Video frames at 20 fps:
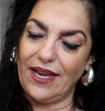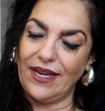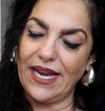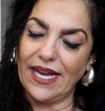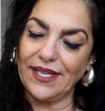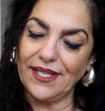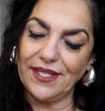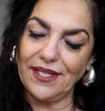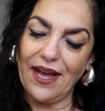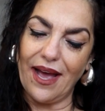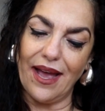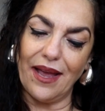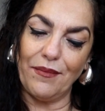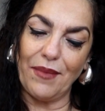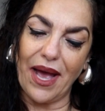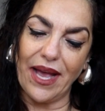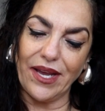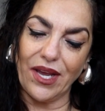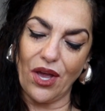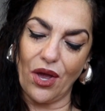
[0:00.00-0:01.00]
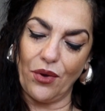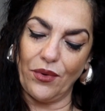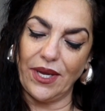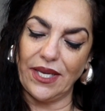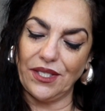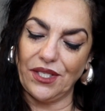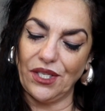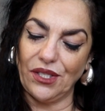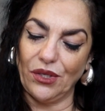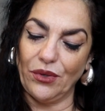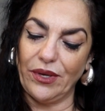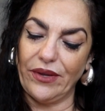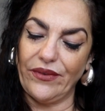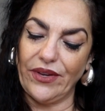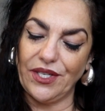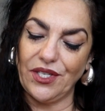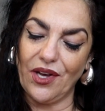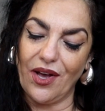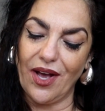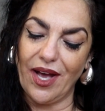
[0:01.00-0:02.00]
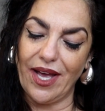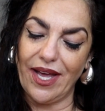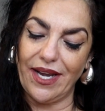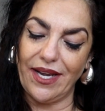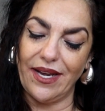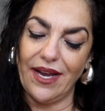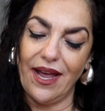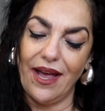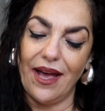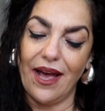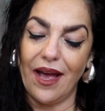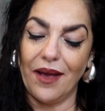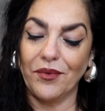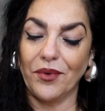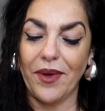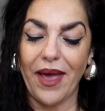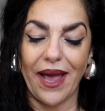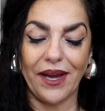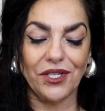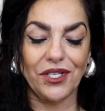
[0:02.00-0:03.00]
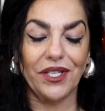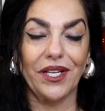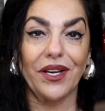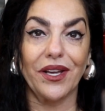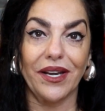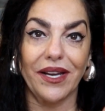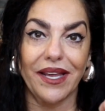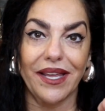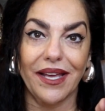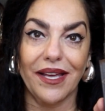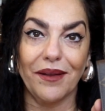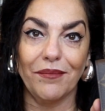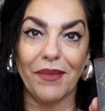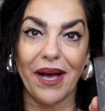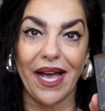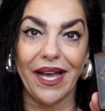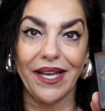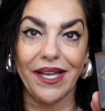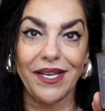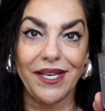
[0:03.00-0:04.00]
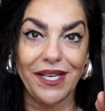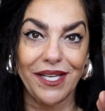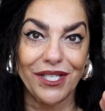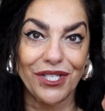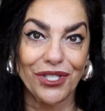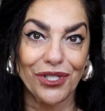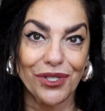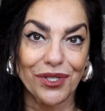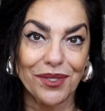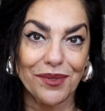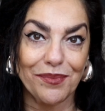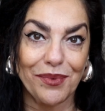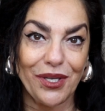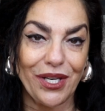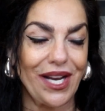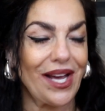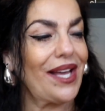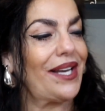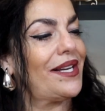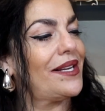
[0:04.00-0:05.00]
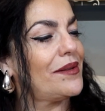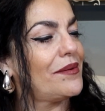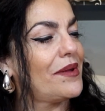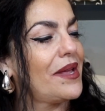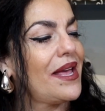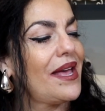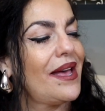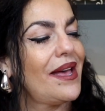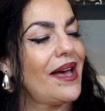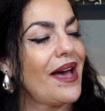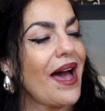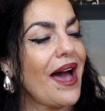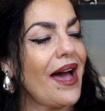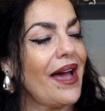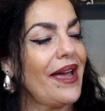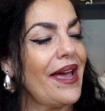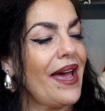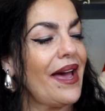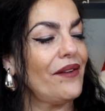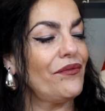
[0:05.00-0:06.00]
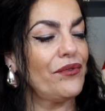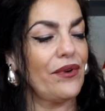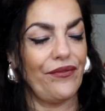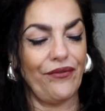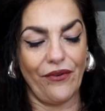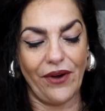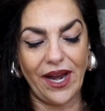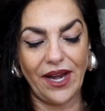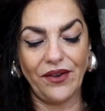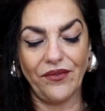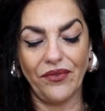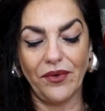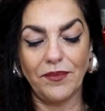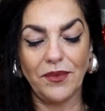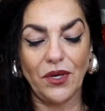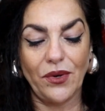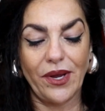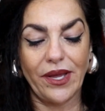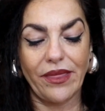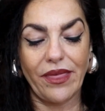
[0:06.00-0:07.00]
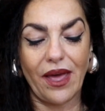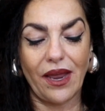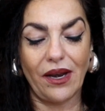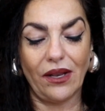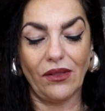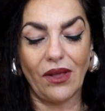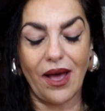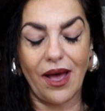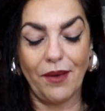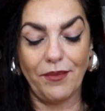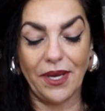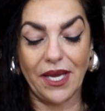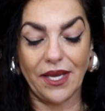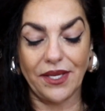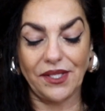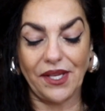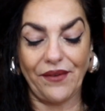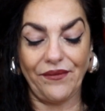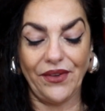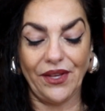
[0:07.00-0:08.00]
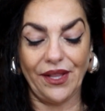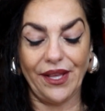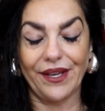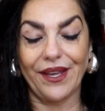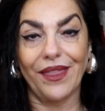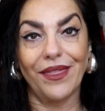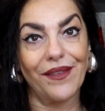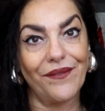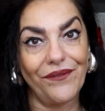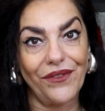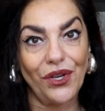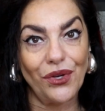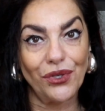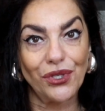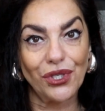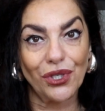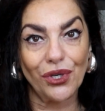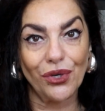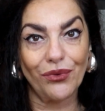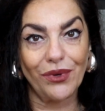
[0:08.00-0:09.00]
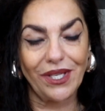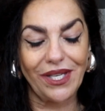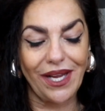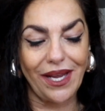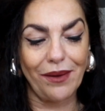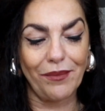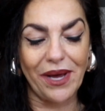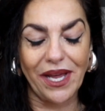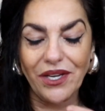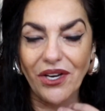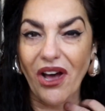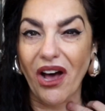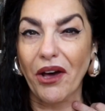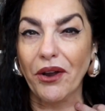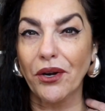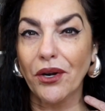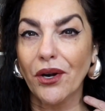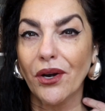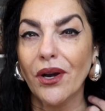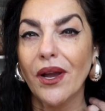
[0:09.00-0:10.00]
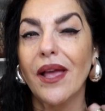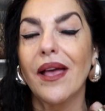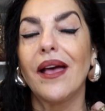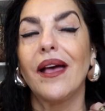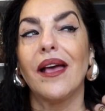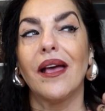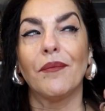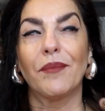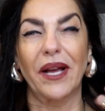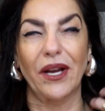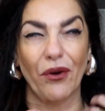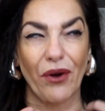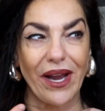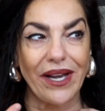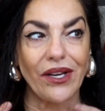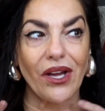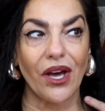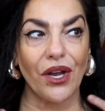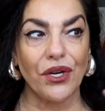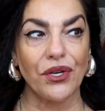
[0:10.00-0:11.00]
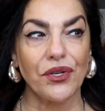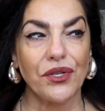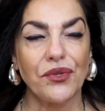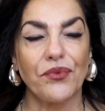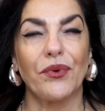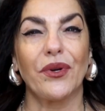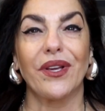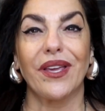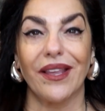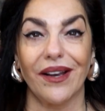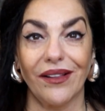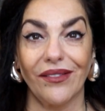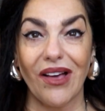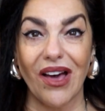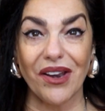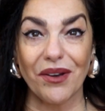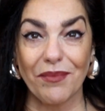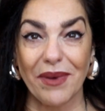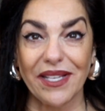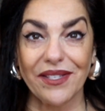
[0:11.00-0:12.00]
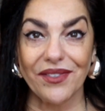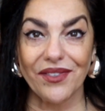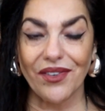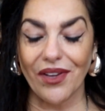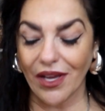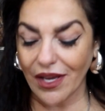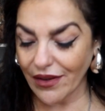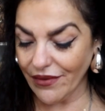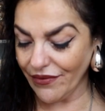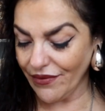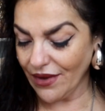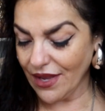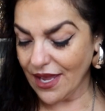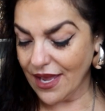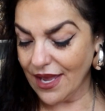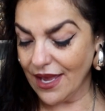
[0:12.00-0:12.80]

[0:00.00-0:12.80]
Next time I go into Louis Vuitton, I'm actually gonna get my initials put on it. I have refrained from doing that a lot because I feel like in the future one day my daughter and my granddaughters will get a lot of my stuff.